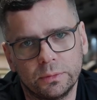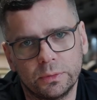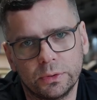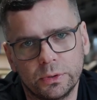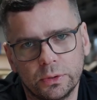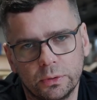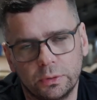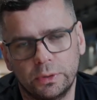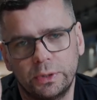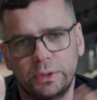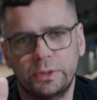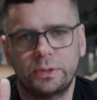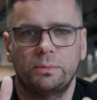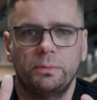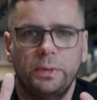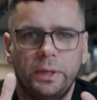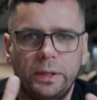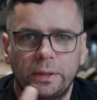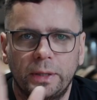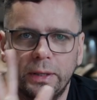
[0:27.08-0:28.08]
So let's
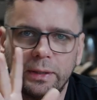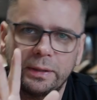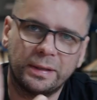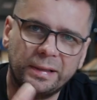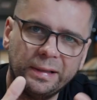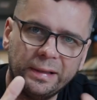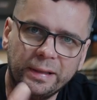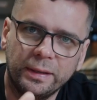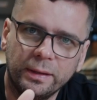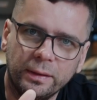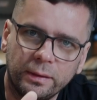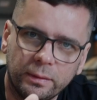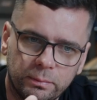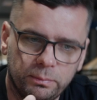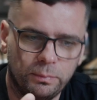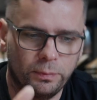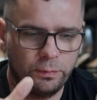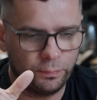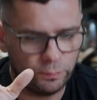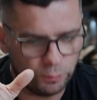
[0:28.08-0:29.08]
make that clear
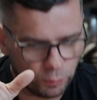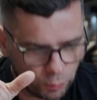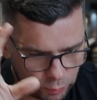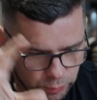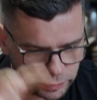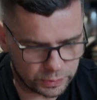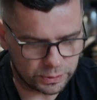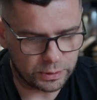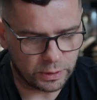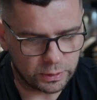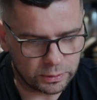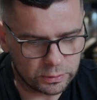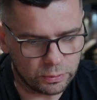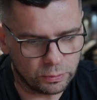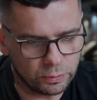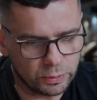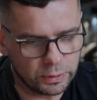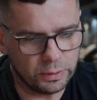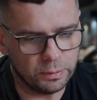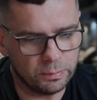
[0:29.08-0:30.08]
before we start
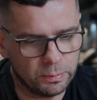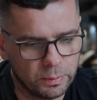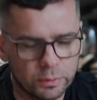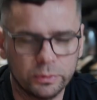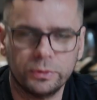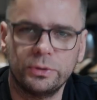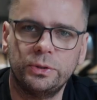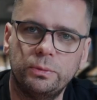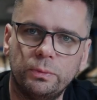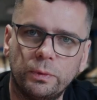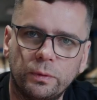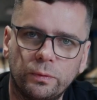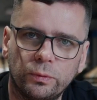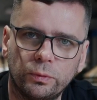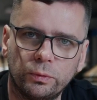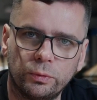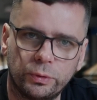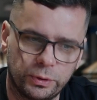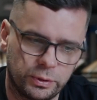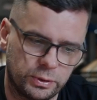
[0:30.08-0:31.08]
talking about timber
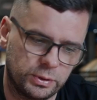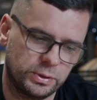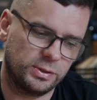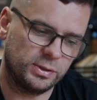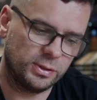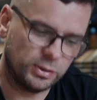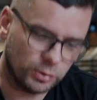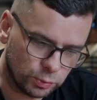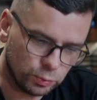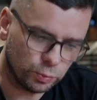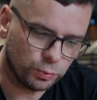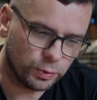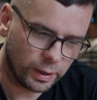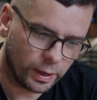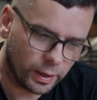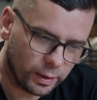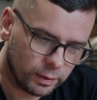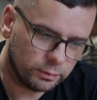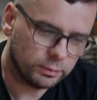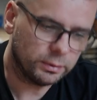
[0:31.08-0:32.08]
flooring, because glue
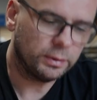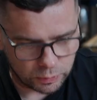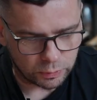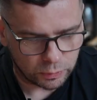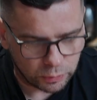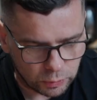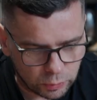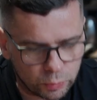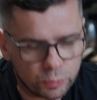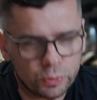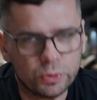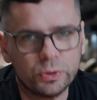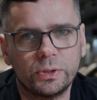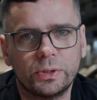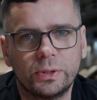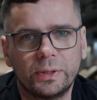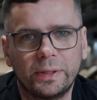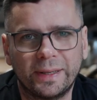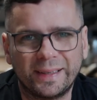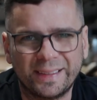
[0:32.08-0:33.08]
down, you
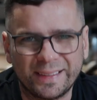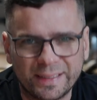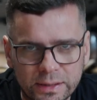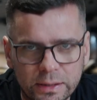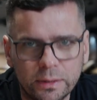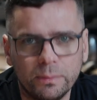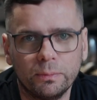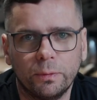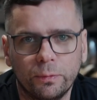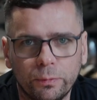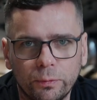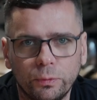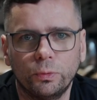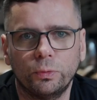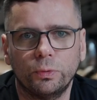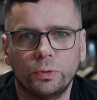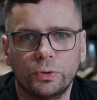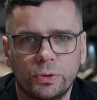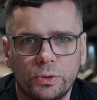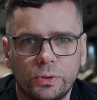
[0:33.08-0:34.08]
use like a timber
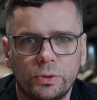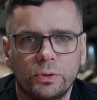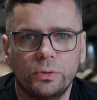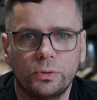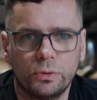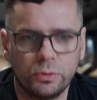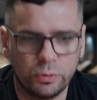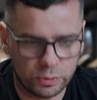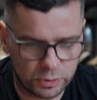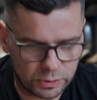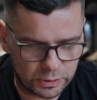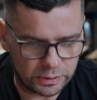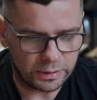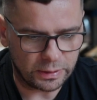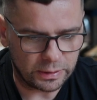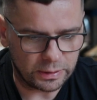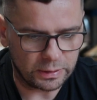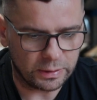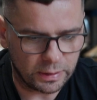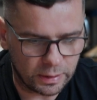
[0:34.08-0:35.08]
floors to
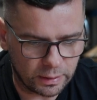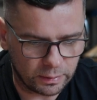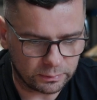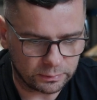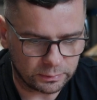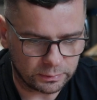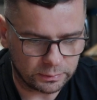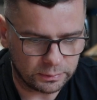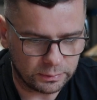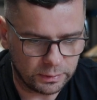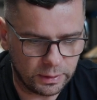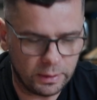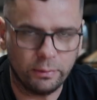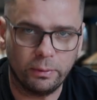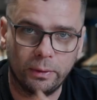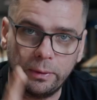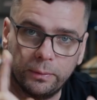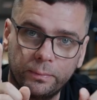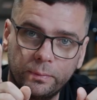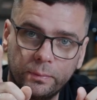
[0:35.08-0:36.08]
stick it down.
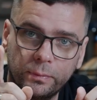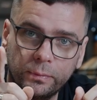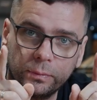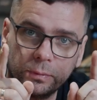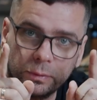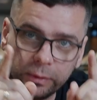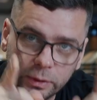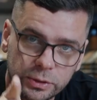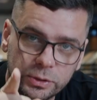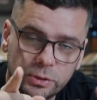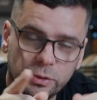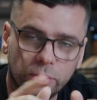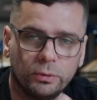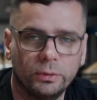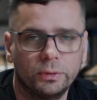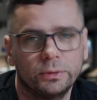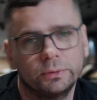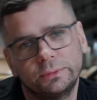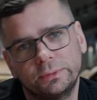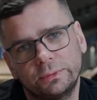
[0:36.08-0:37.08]
Anyway, let's go
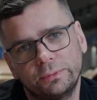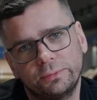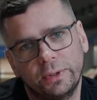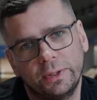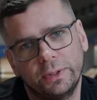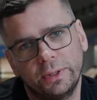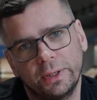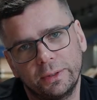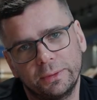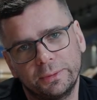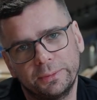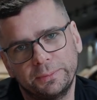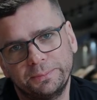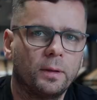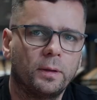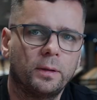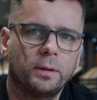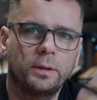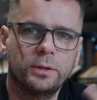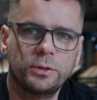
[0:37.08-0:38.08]
and find out.
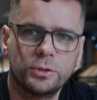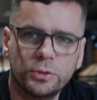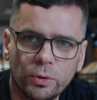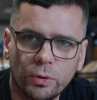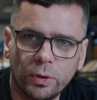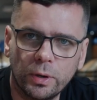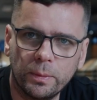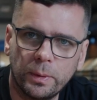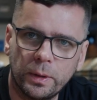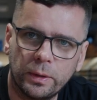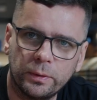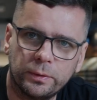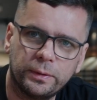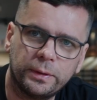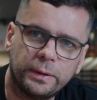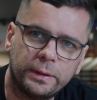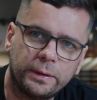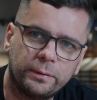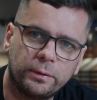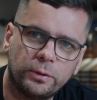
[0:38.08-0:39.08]
Let's talk
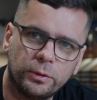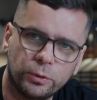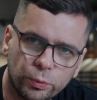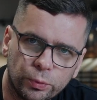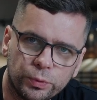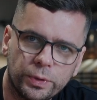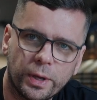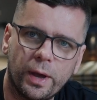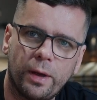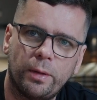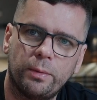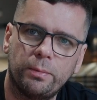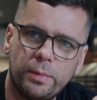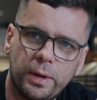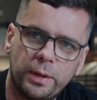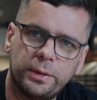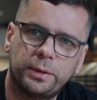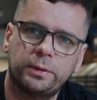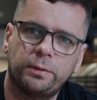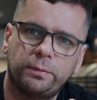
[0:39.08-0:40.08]
about glue down
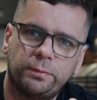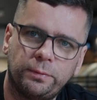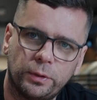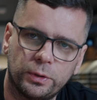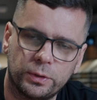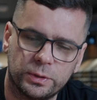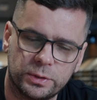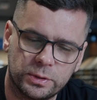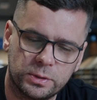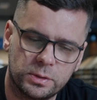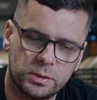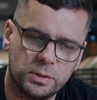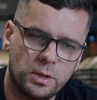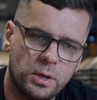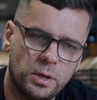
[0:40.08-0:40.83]
method first.